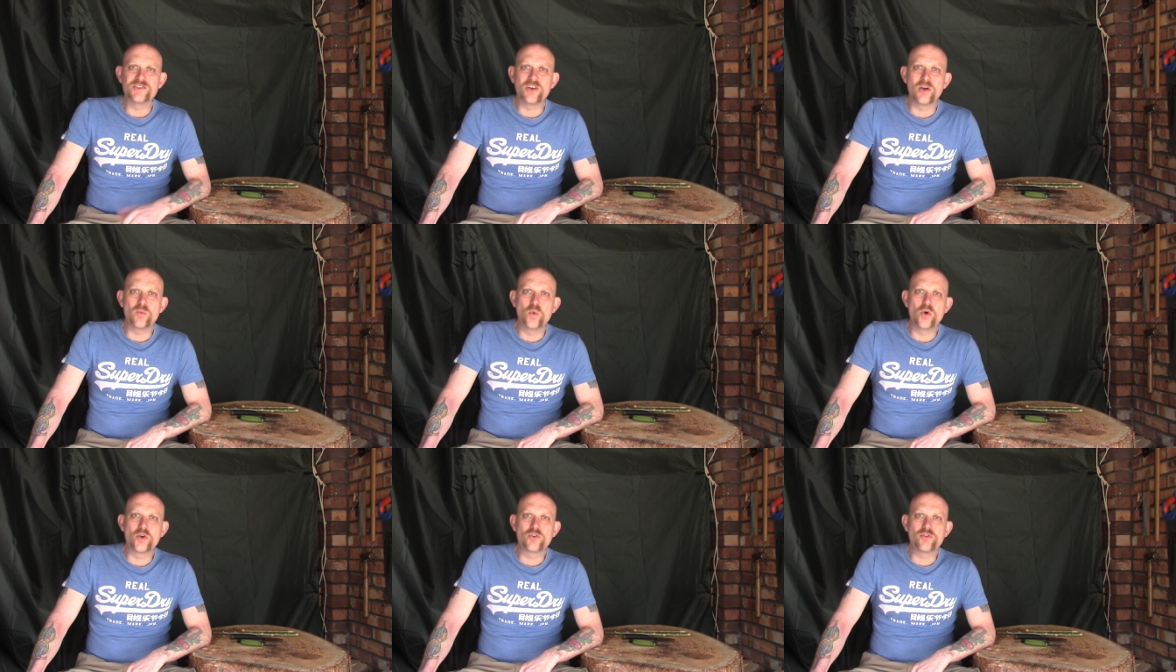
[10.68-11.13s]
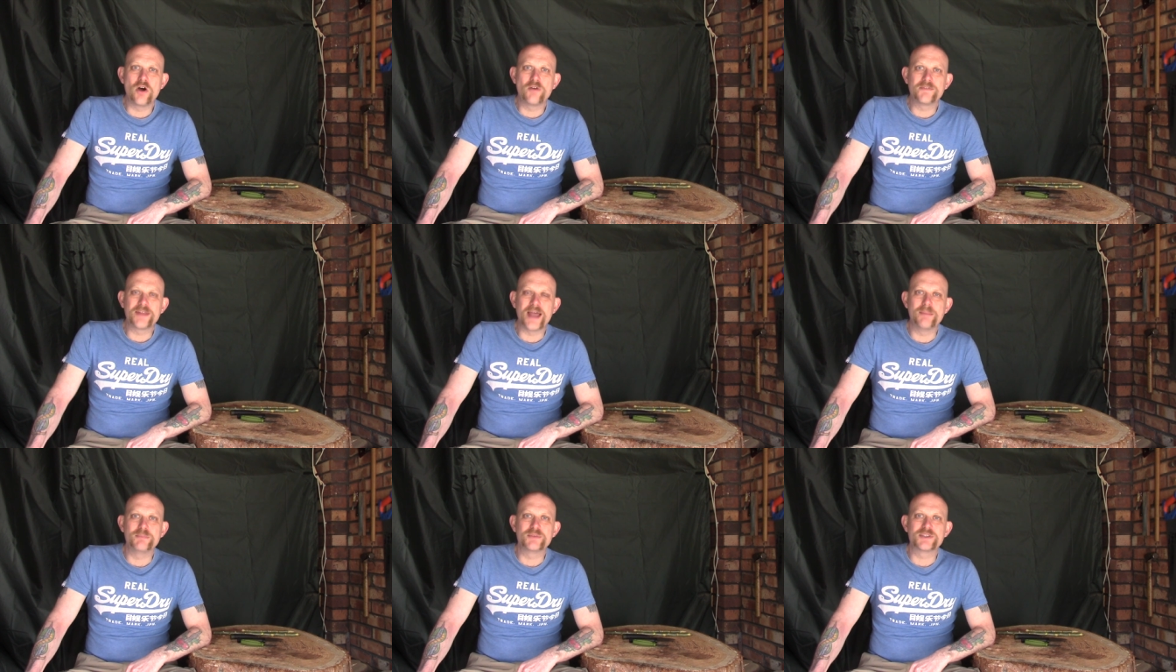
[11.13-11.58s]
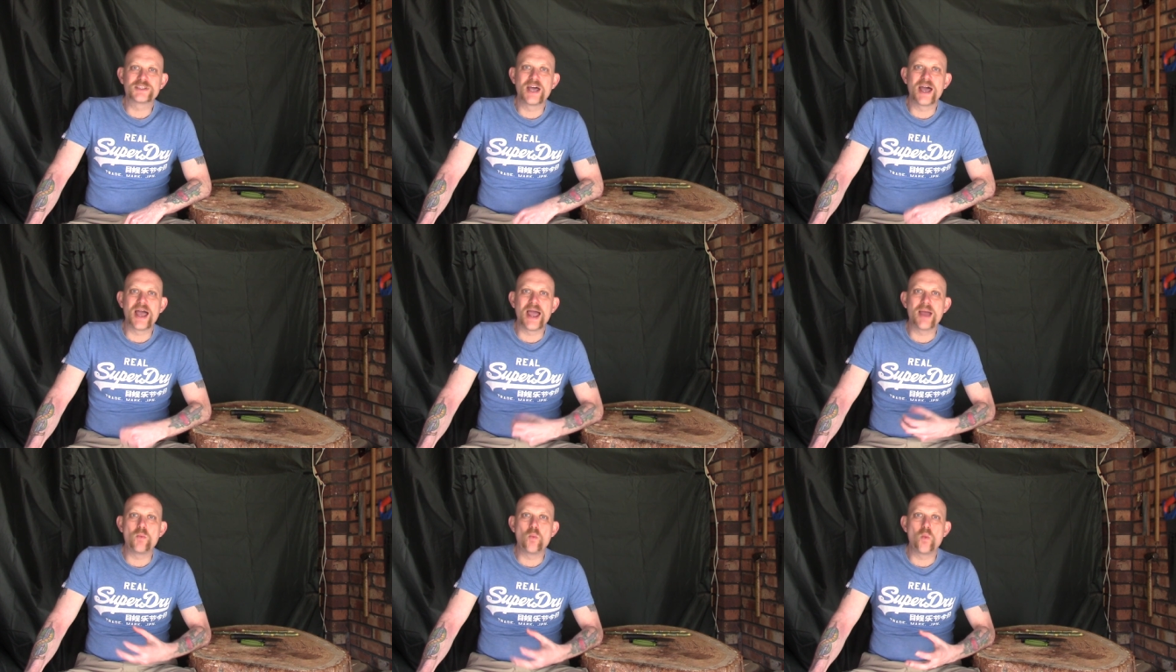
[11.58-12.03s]
I'm Woodcraft Hamster
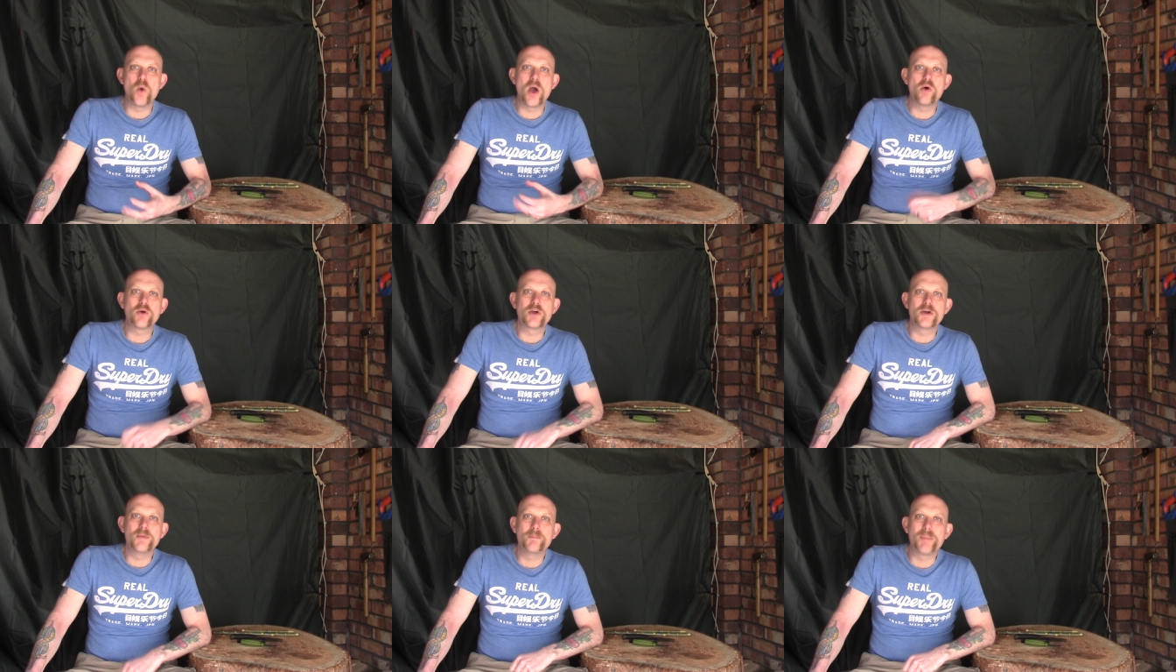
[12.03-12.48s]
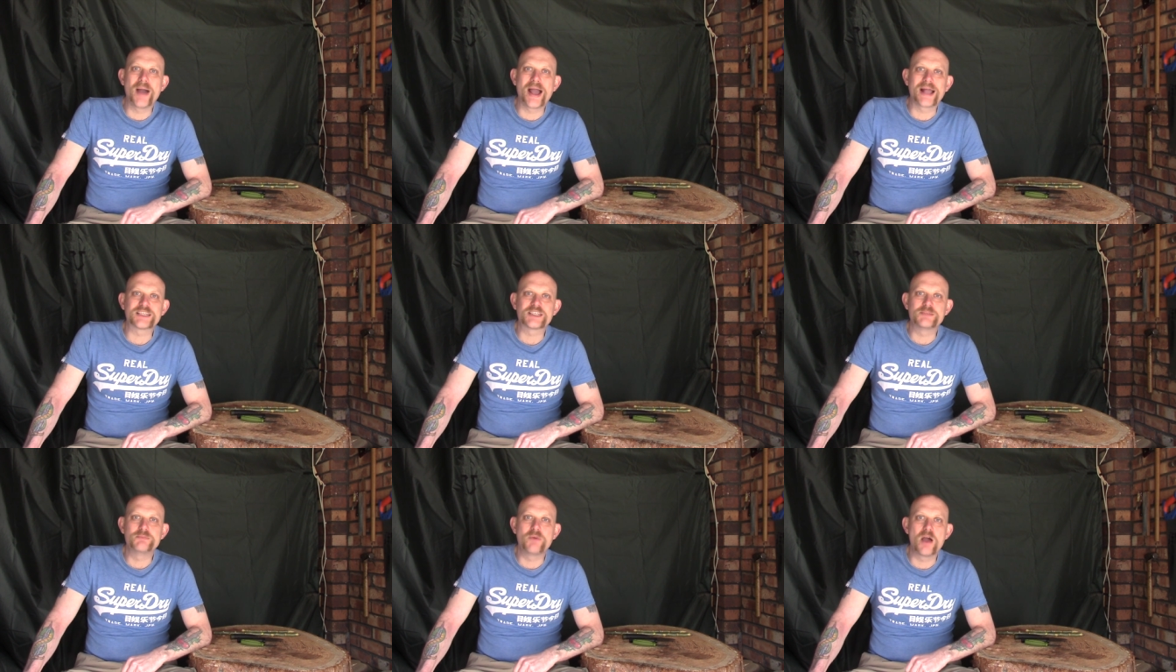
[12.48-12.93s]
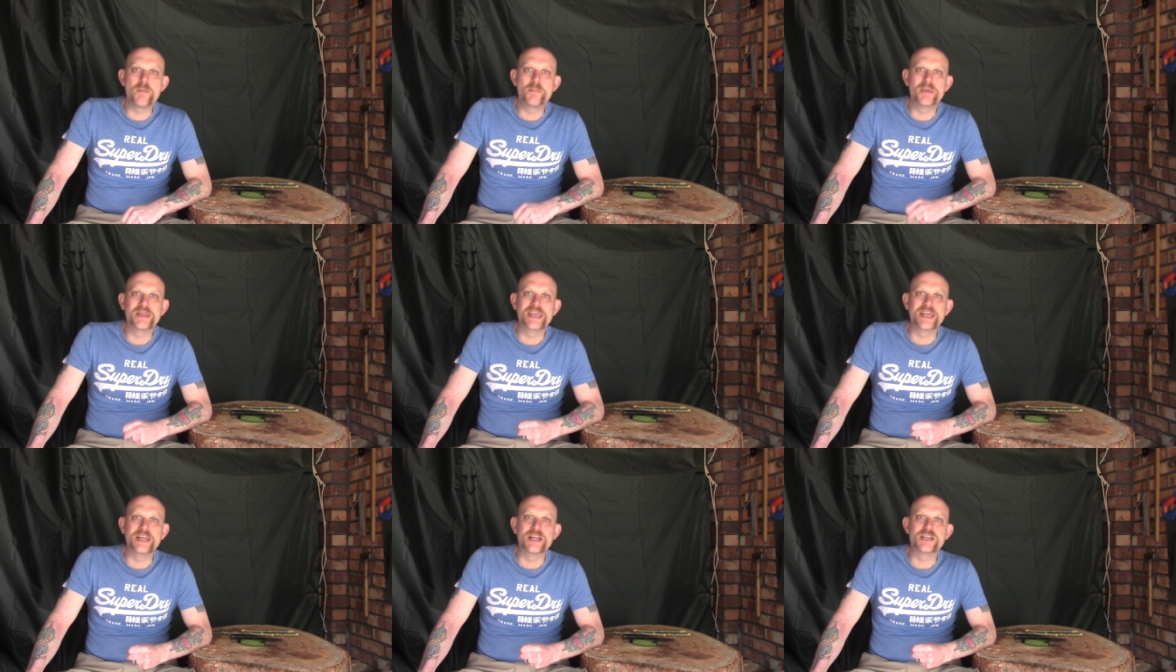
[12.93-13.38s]
and welcome back to my
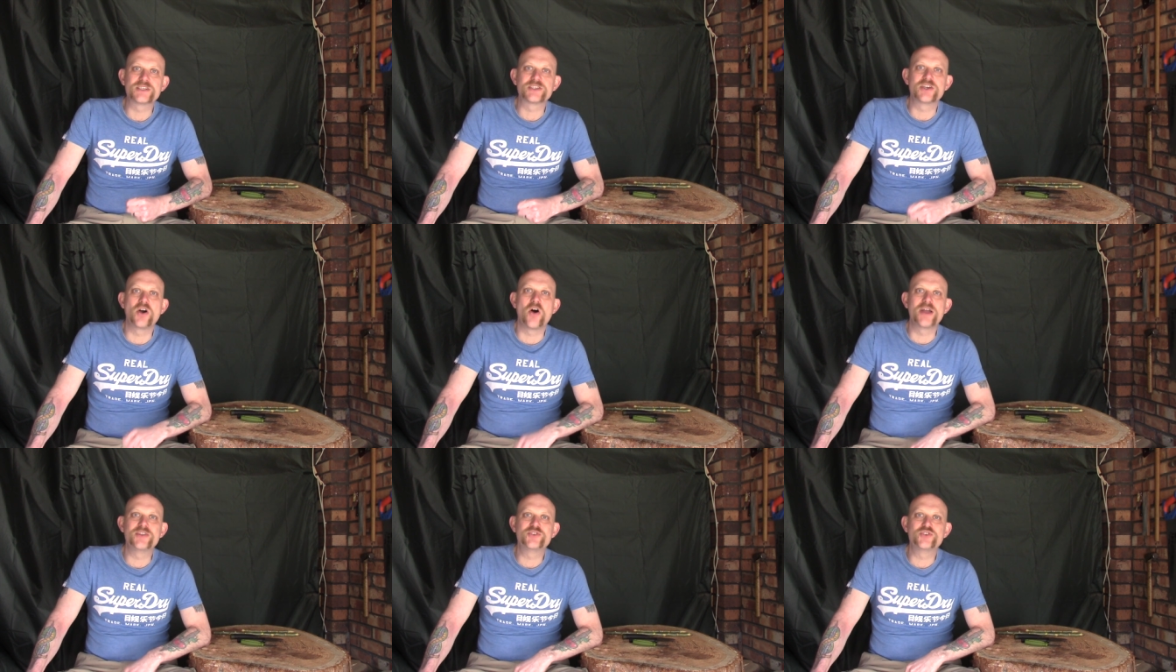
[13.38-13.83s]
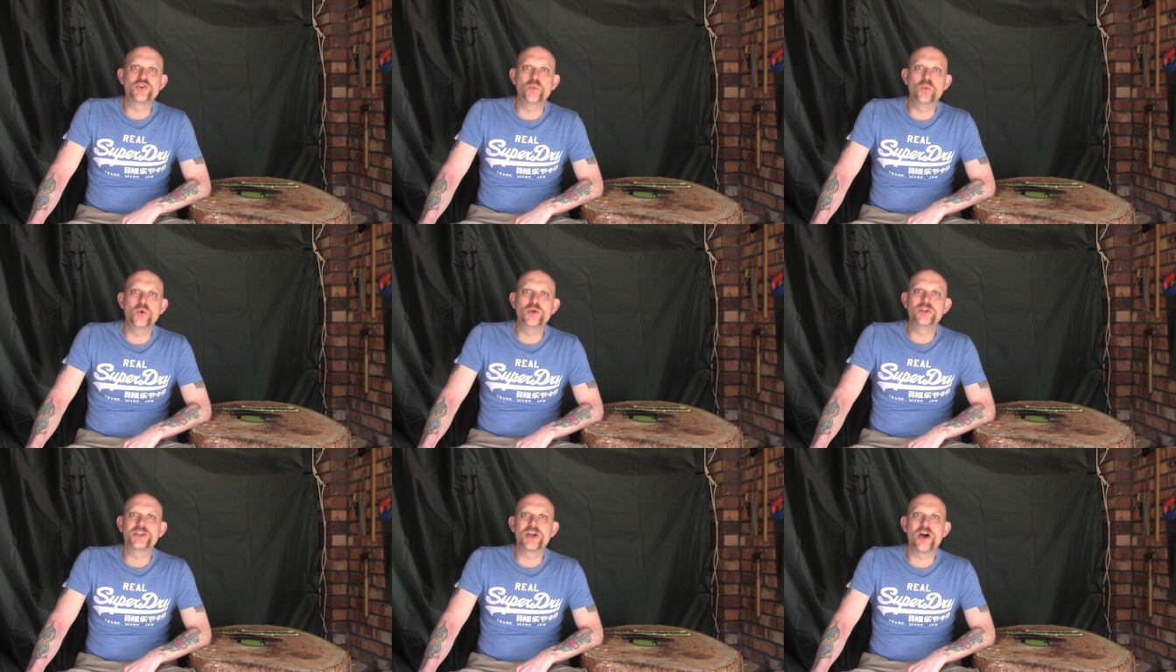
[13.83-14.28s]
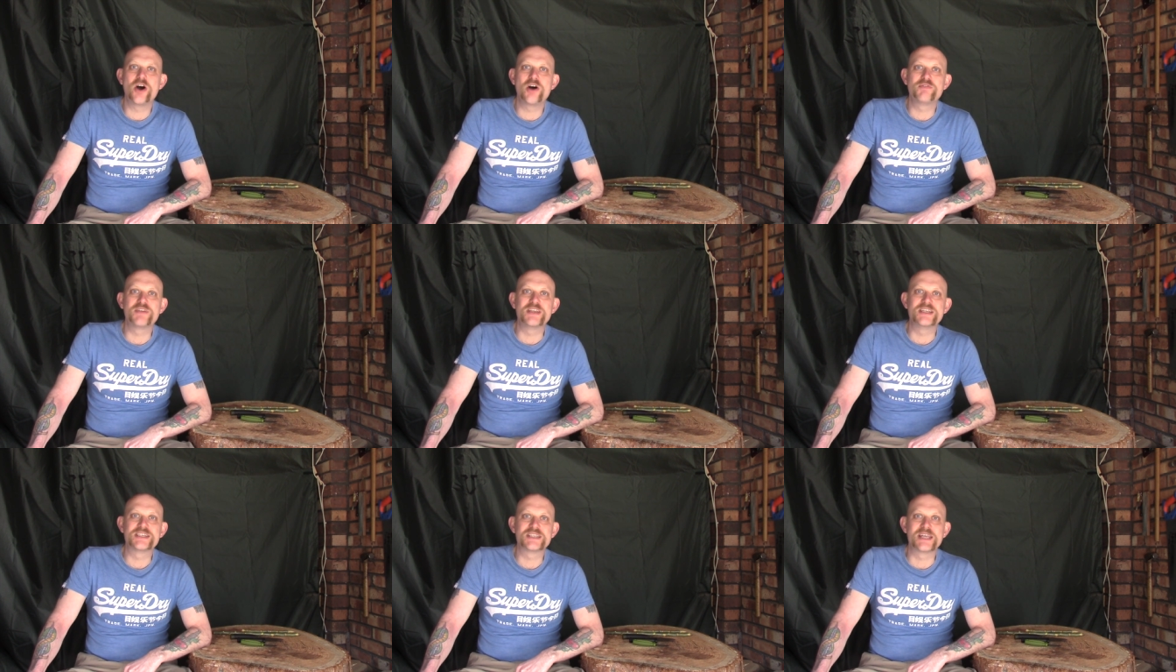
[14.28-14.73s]
Beginner's Guide to Wood
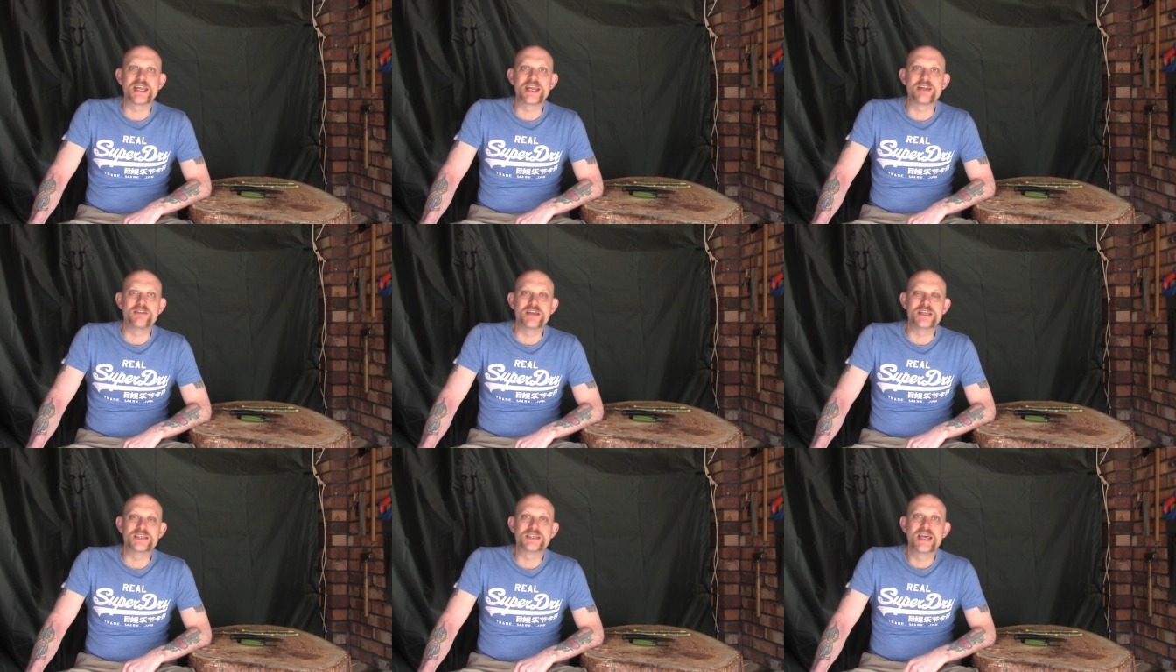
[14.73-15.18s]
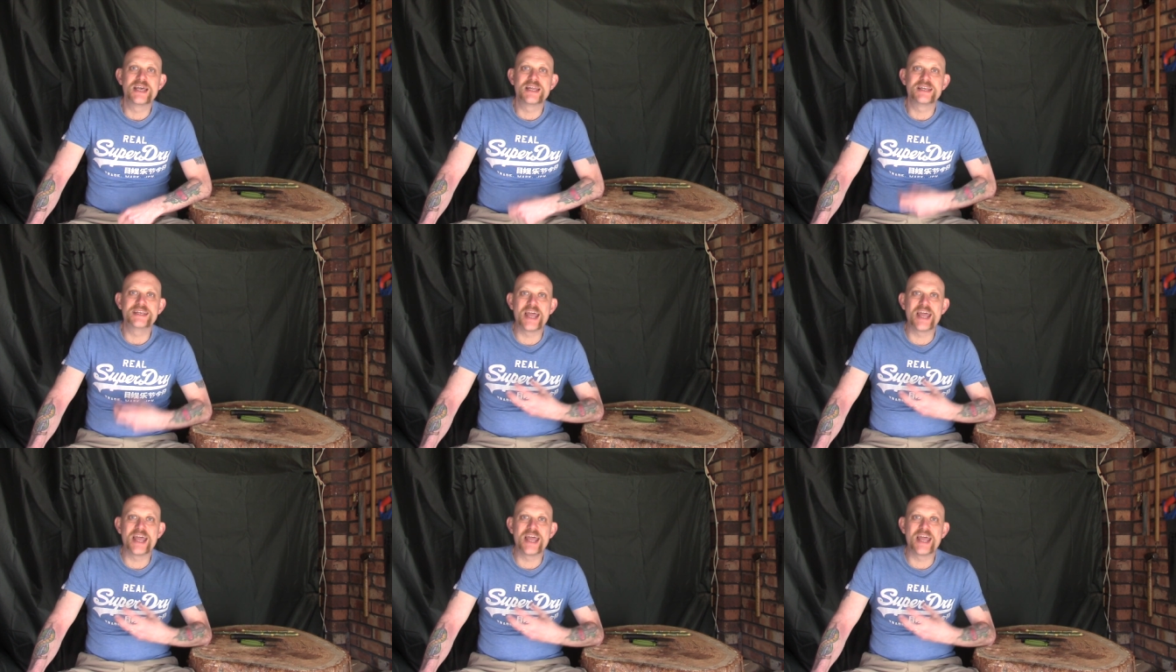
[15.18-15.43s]
Carving series.